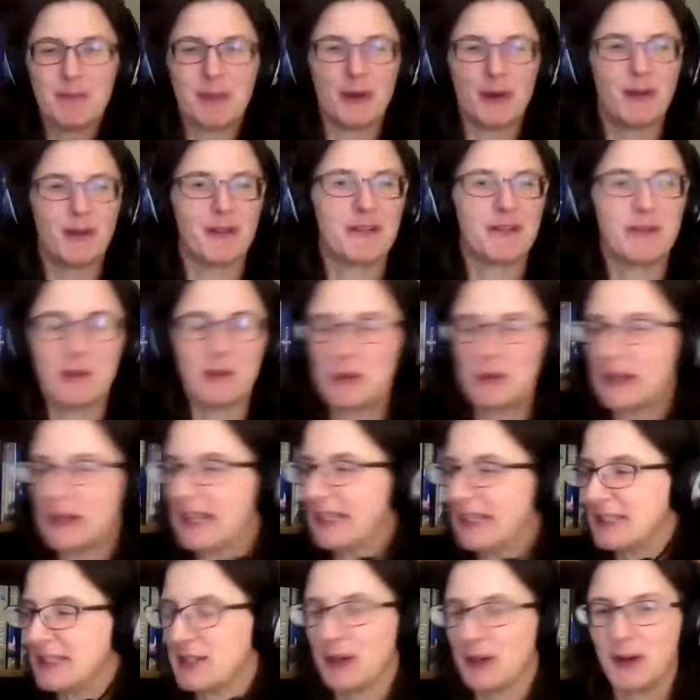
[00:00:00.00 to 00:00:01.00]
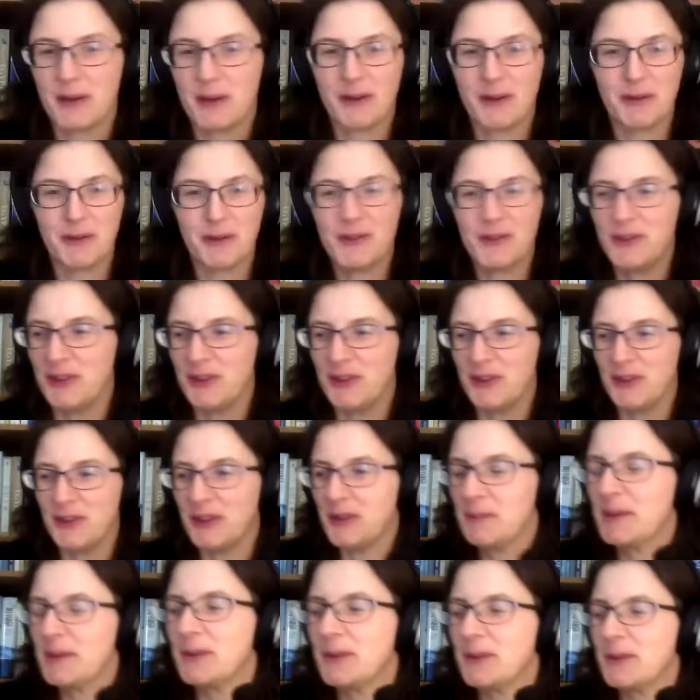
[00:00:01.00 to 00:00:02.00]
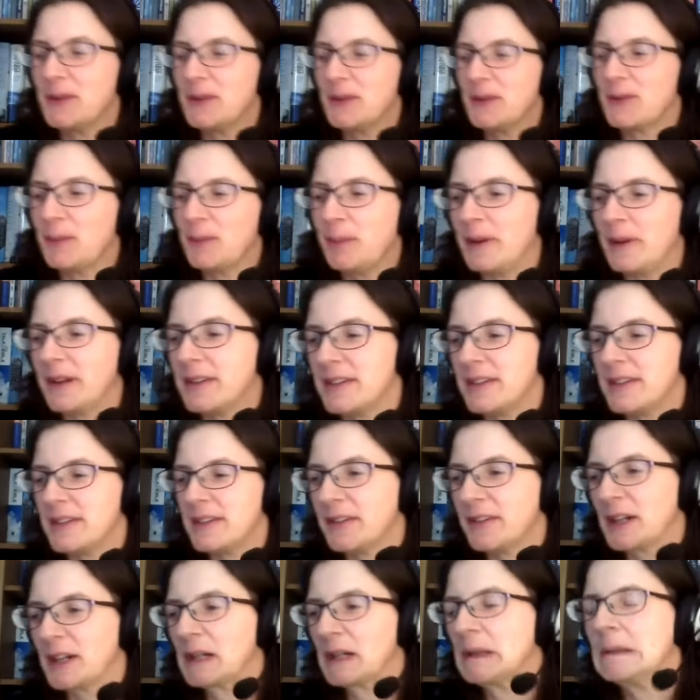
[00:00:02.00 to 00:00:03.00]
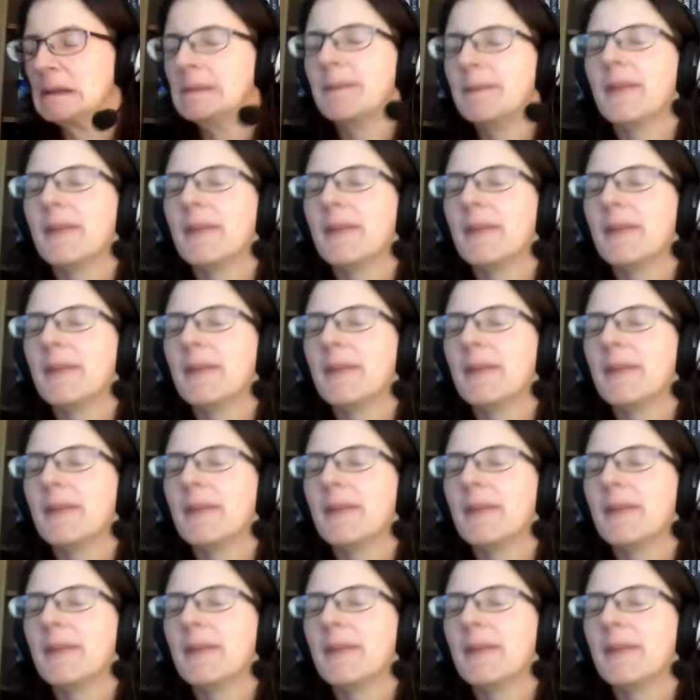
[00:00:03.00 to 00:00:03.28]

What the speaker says: put the full kit on Zoom. It's a bit difficult.